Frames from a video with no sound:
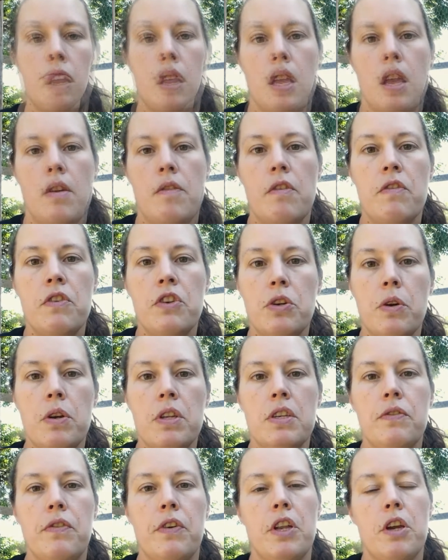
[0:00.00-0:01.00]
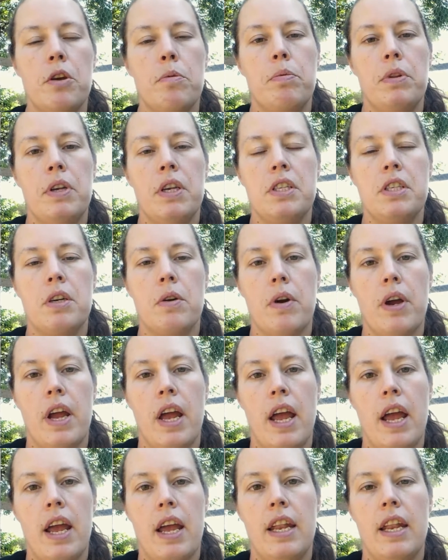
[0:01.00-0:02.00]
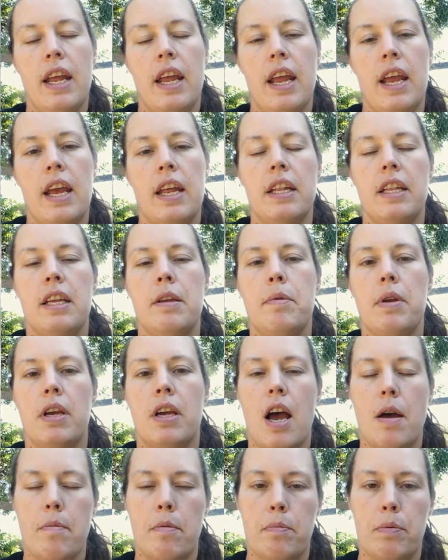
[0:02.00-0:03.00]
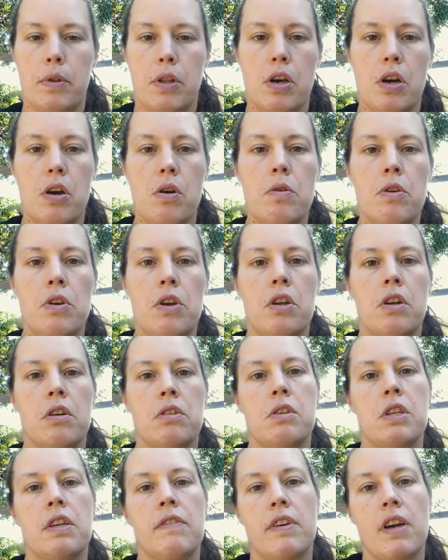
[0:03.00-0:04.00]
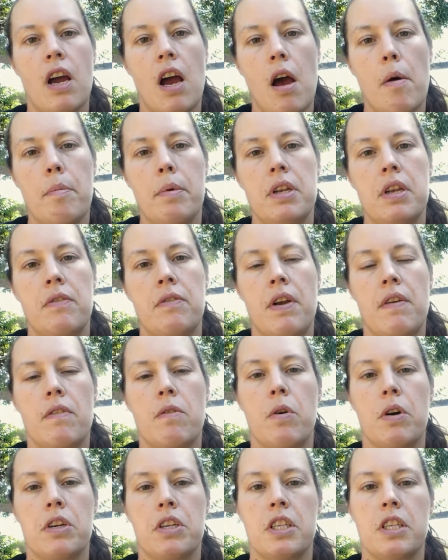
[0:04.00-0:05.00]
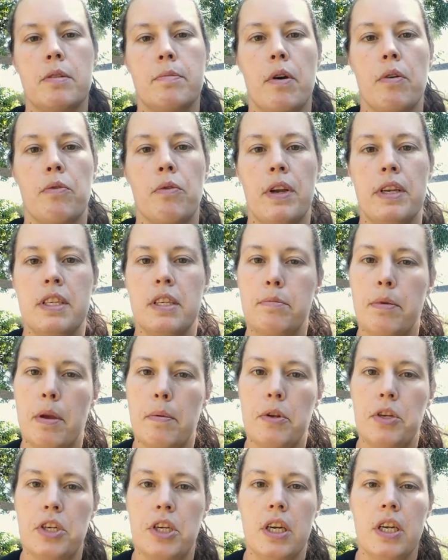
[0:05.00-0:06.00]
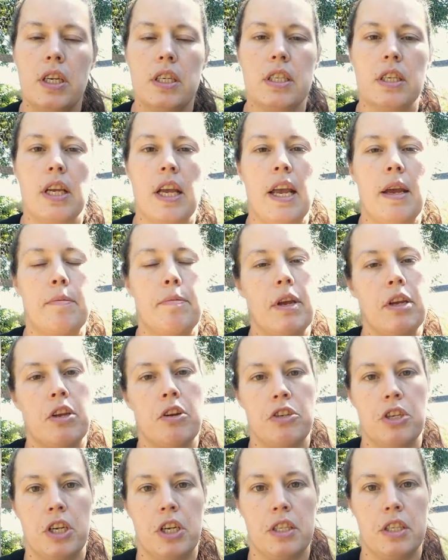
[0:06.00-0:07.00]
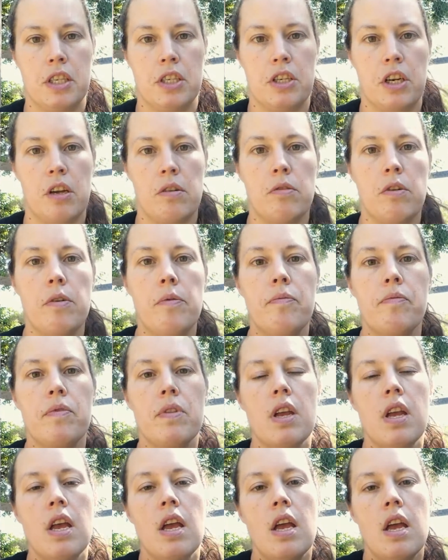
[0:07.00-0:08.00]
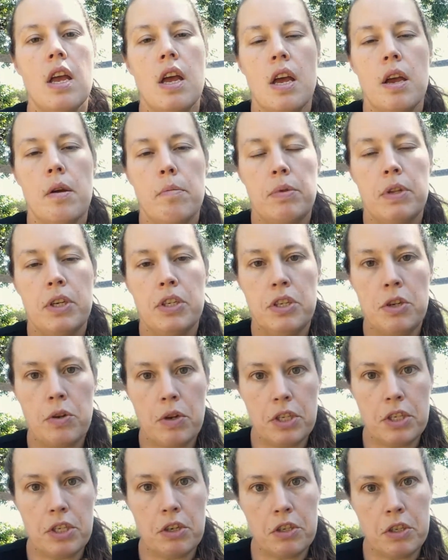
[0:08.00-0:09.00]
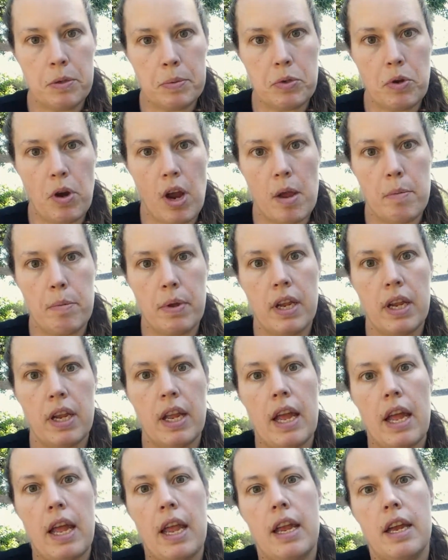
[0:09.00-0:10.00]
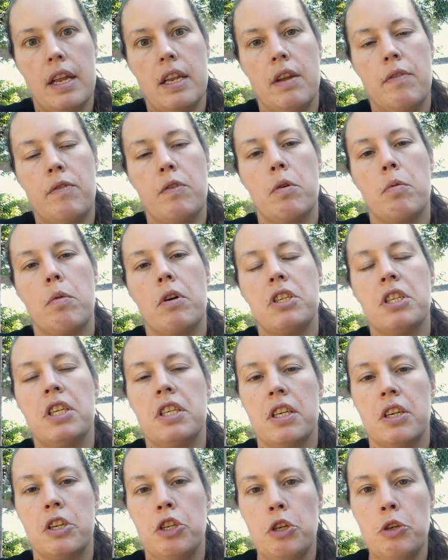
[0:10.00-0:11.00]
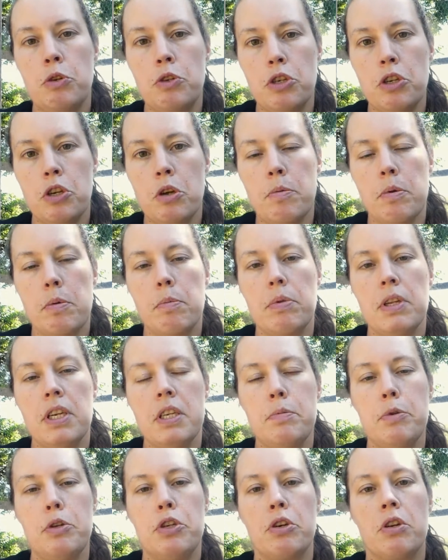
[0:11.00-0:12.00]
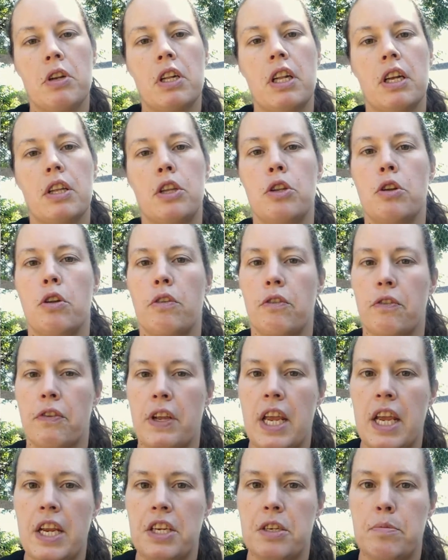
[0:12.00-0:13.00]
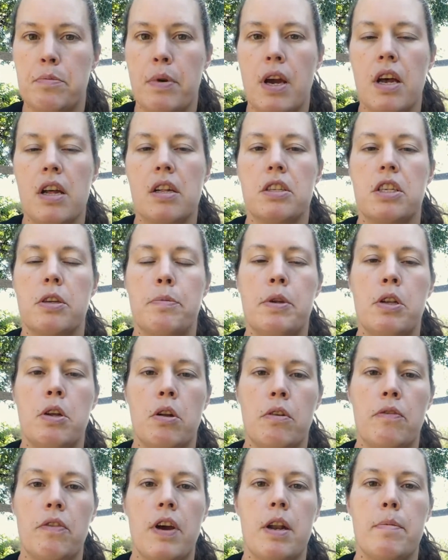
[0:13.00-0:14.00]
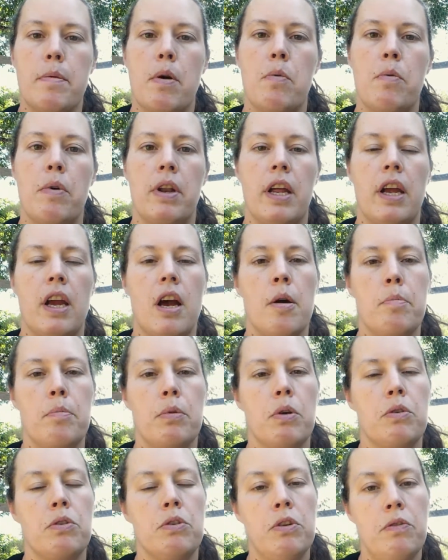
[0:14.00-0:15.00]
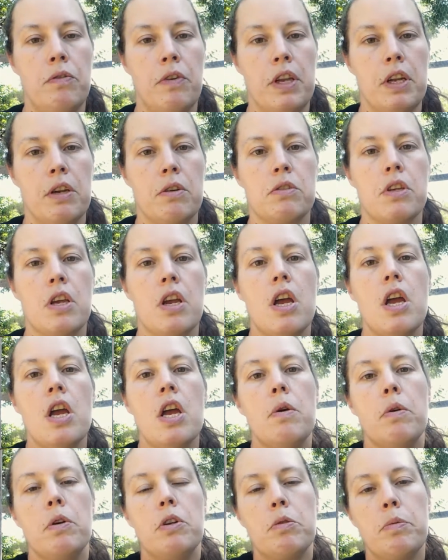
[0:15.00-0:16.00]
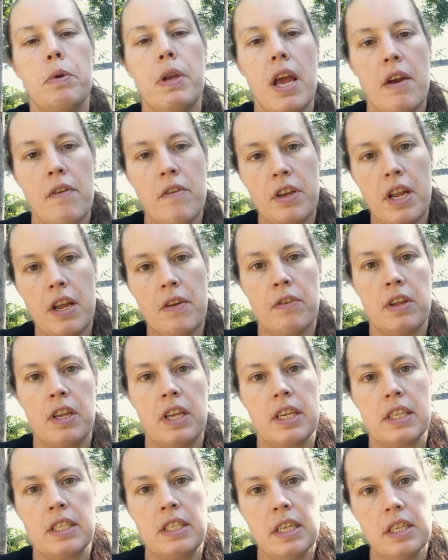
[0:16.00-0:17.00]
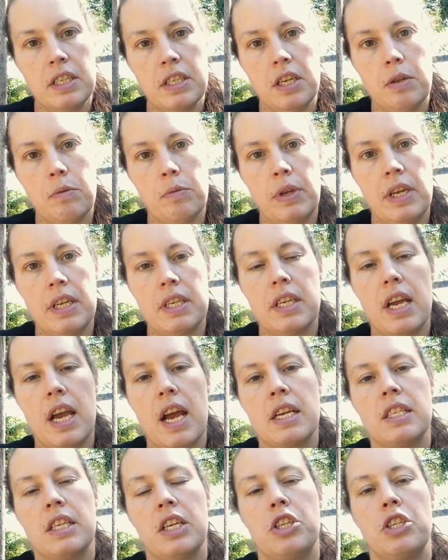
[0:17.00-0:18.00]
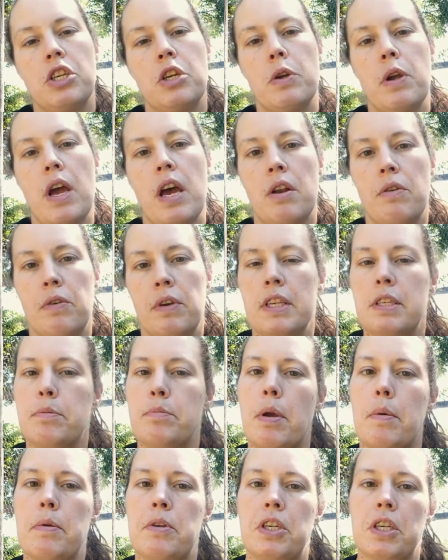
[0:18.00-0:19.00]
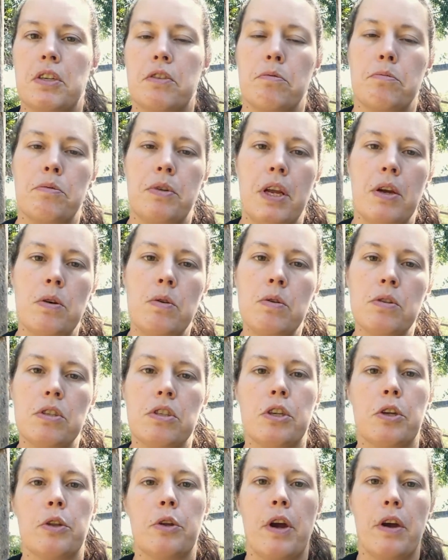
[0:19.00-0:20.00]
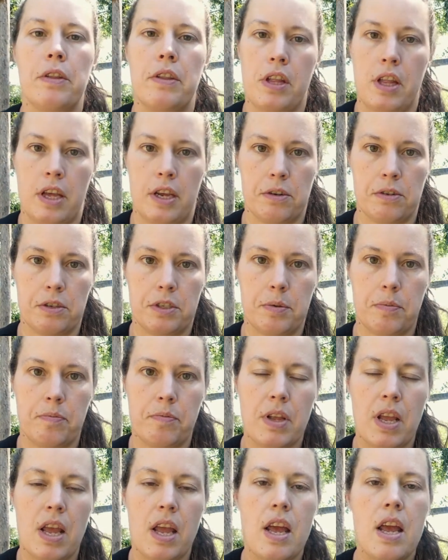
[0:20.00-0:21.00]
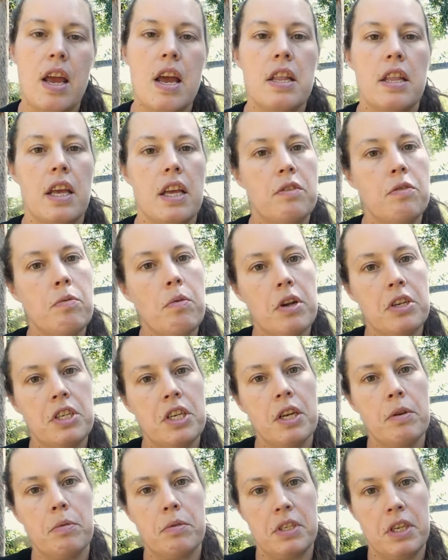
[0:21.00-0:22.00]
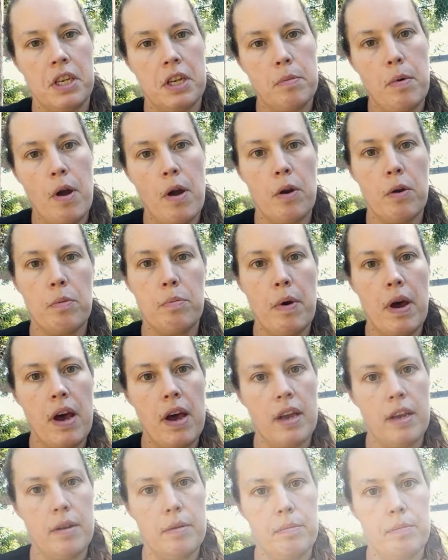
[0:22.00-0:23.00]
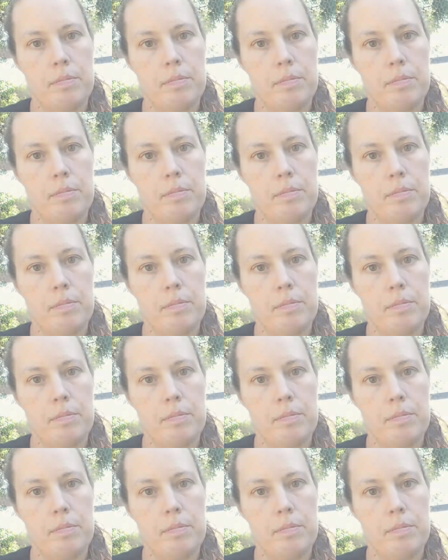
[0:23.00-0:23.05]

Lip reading: If you've enjoyed this video, please go ahead and leave me a comment below. You can also leave a comment if you have questions about raising baby chicks and backyard chickens in general. Please do consider subscribing, and if you're watching this on YouTube, please be sure to click the notification bell to be notified about when I upload new videos, which will be every day for the next 16 weeks as I show you how to raise baby chicks from day olds until they're healthy layers. Thanks for watching, and we'll see you tomorrow. Bye!